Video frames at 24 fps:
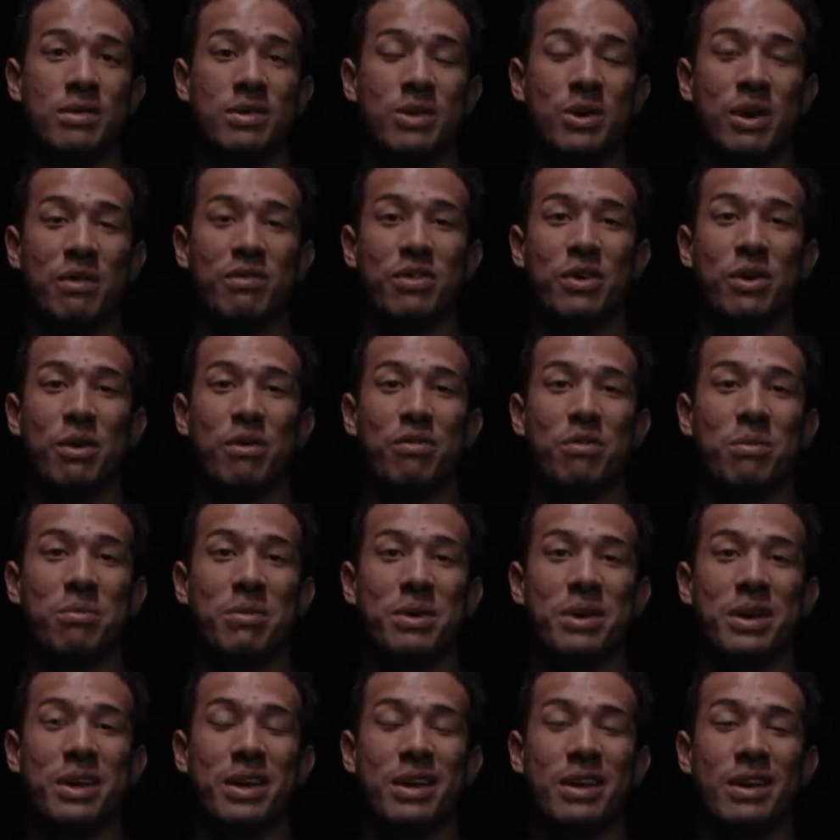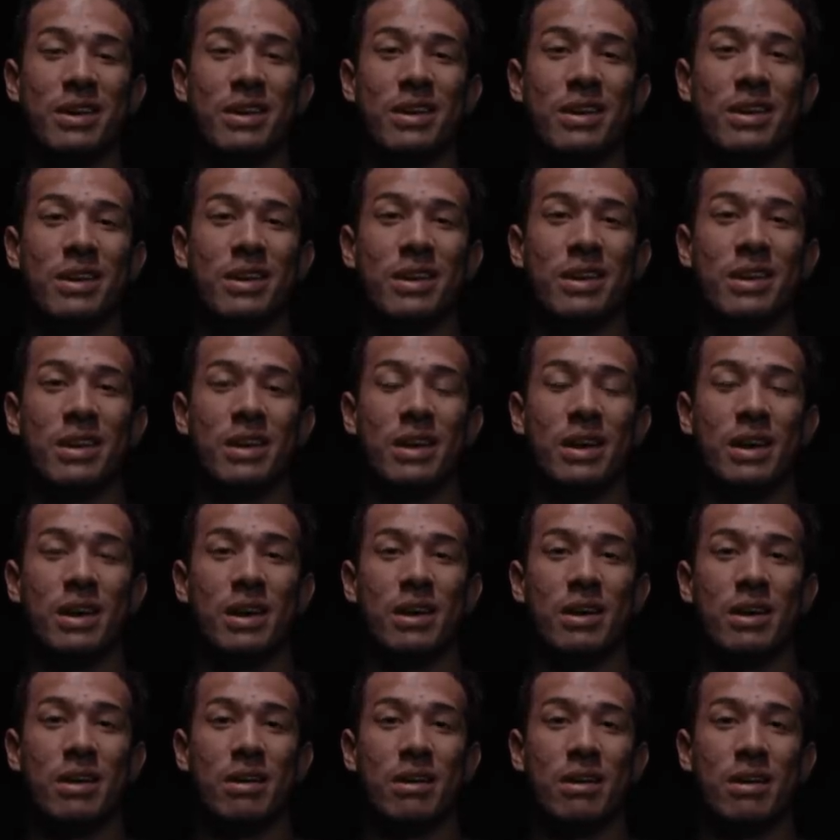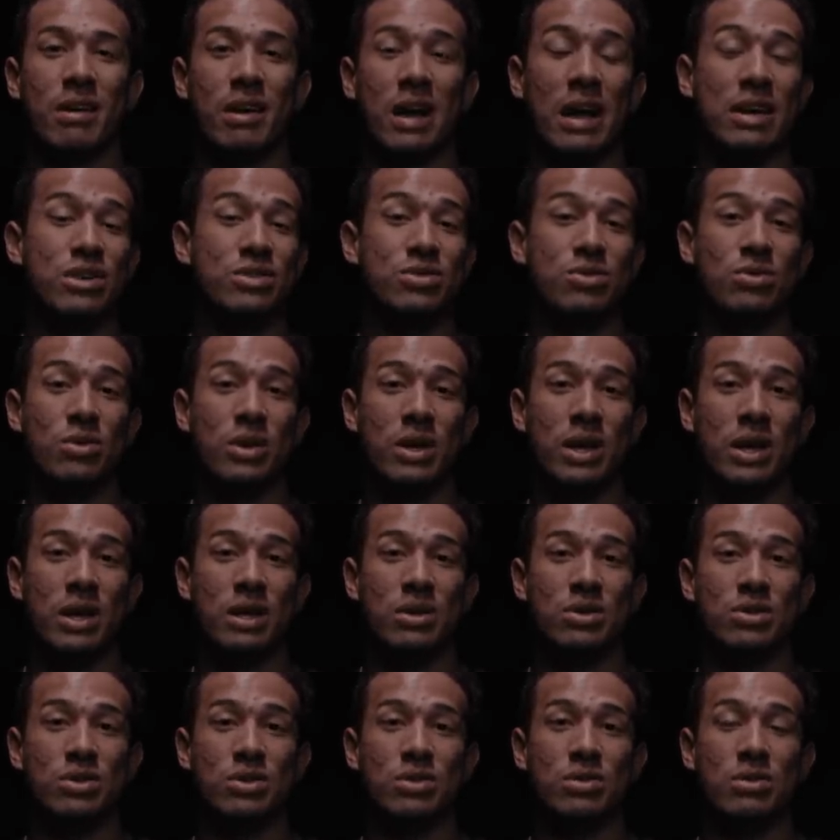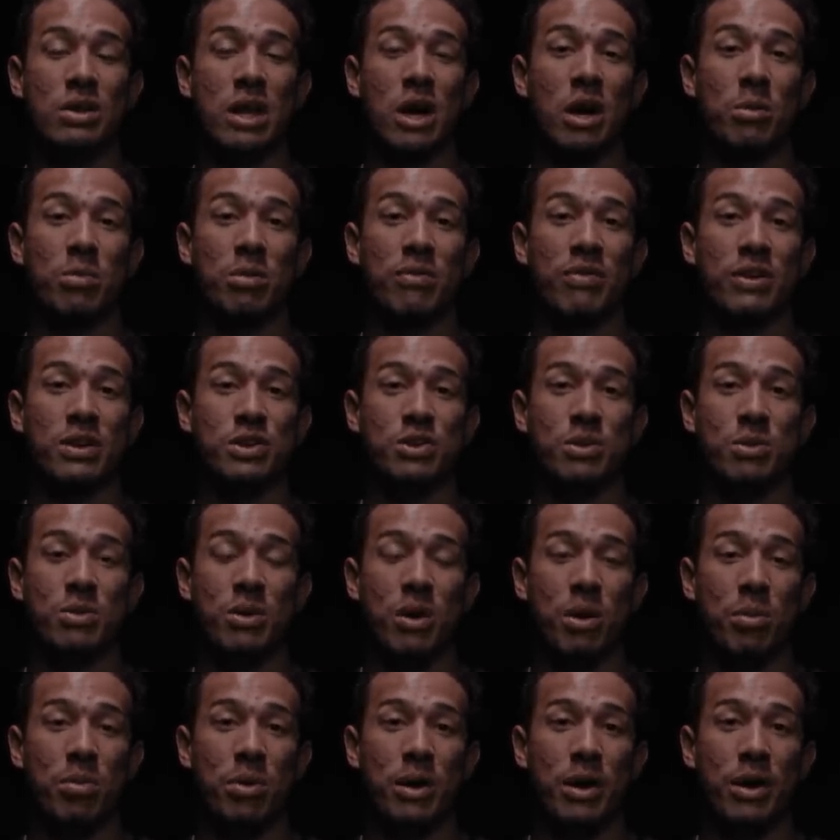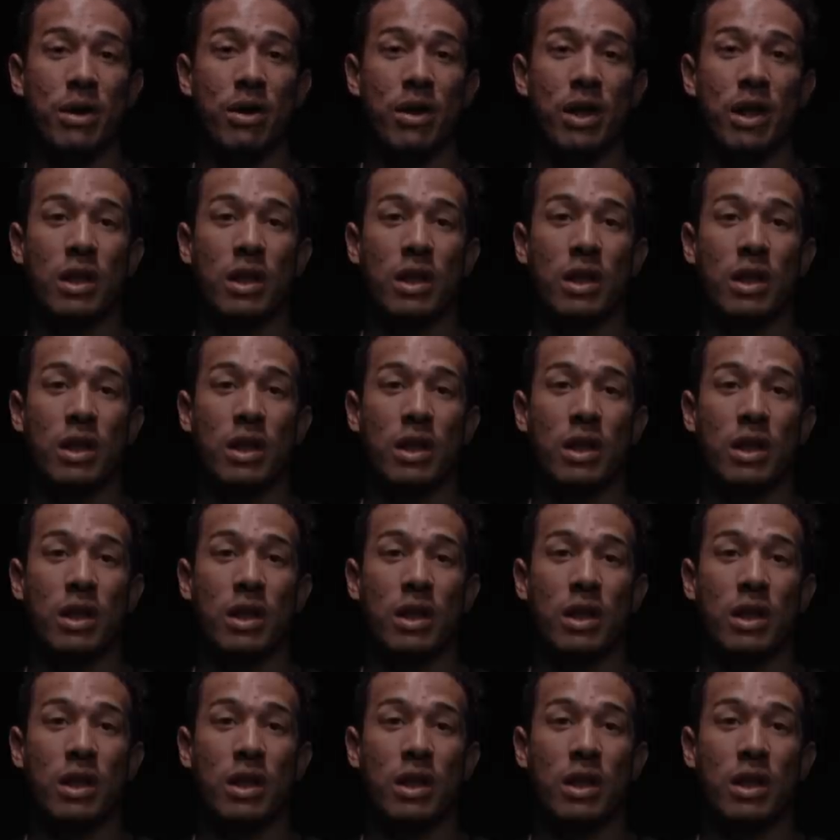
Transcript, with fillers: You have to go from being a high school kid to now a professional ball player,